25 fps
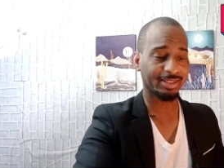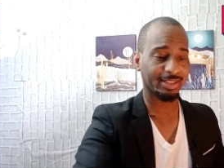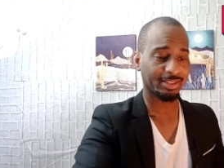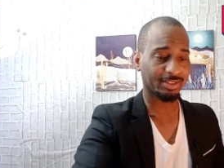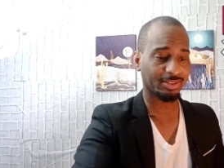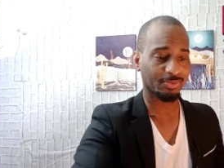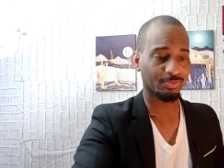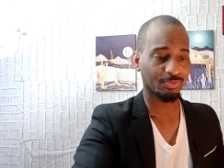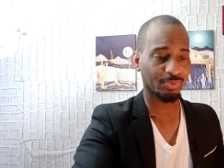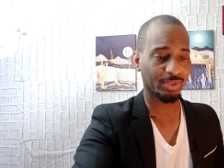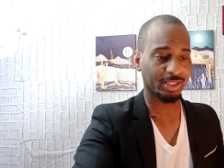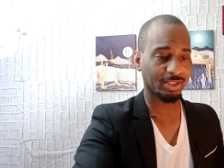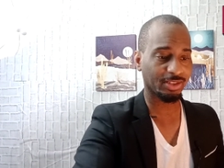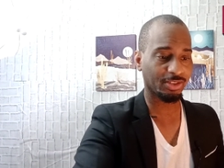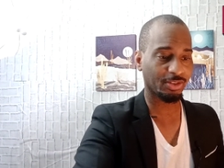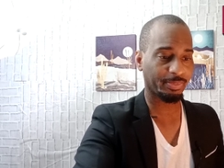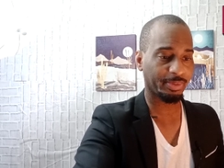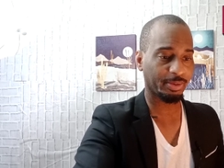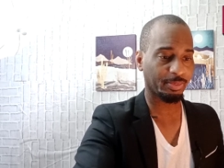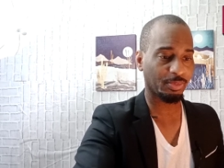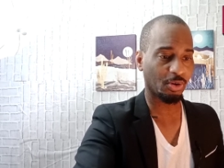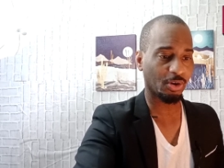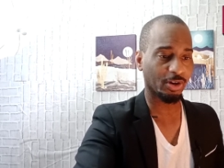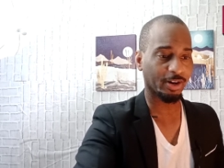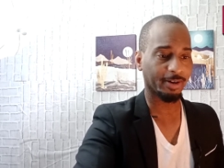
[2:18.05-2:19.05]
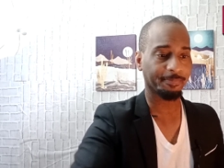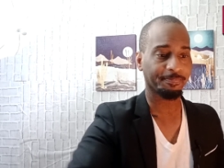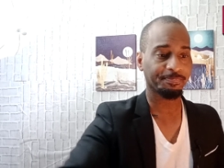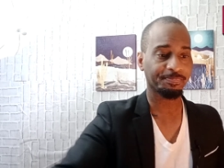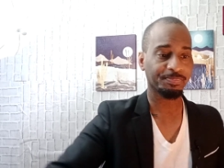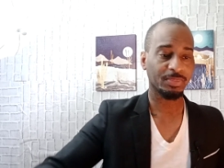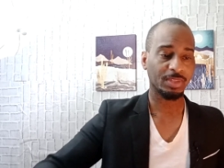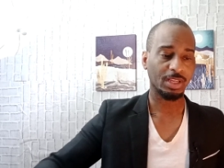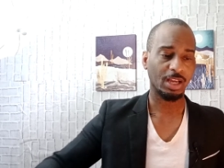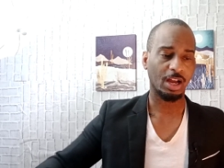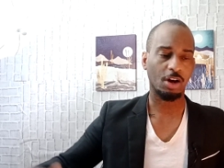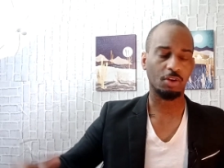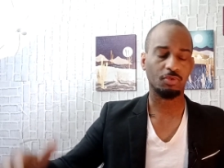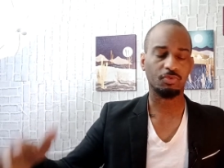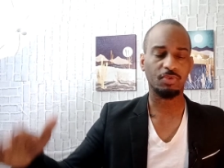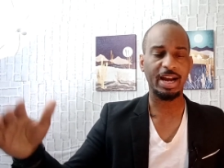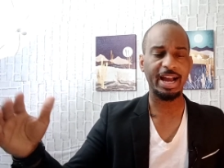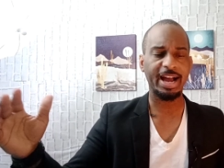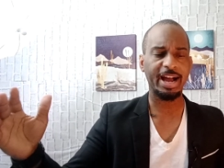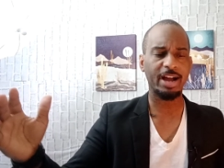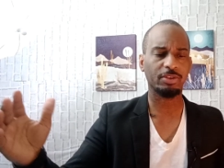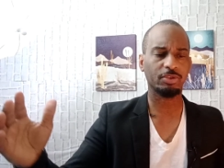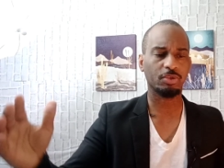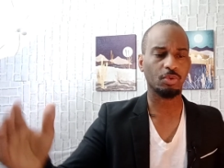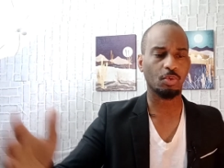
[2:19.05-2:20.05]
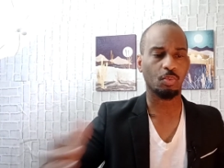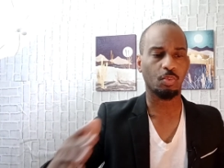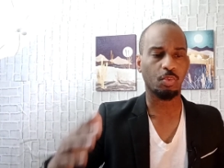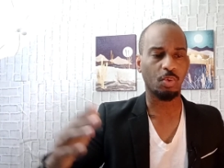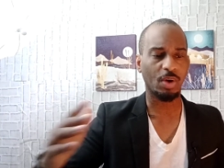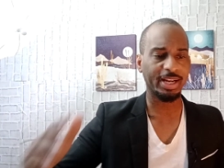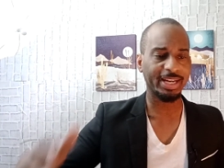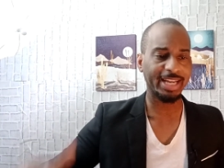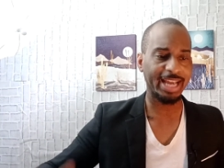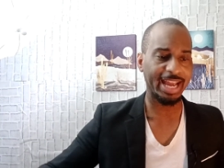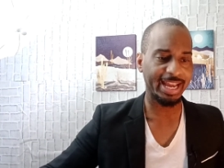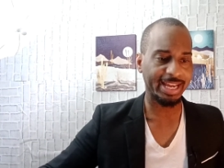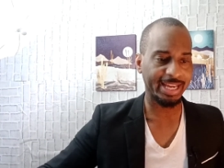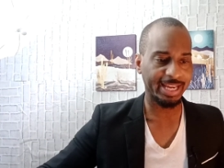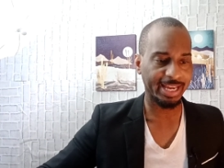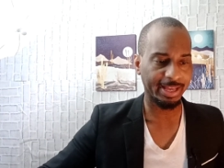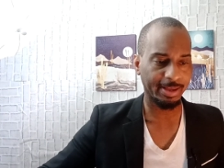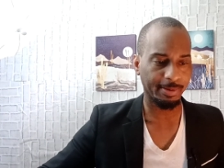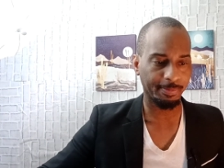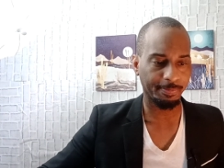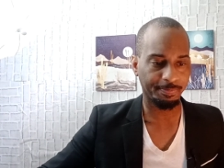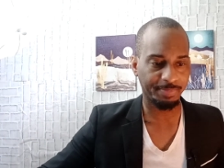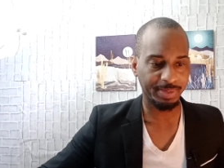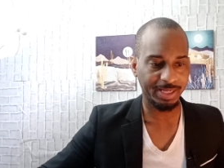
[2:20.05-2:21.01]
Let's read a little bit more. Around 1 a.m.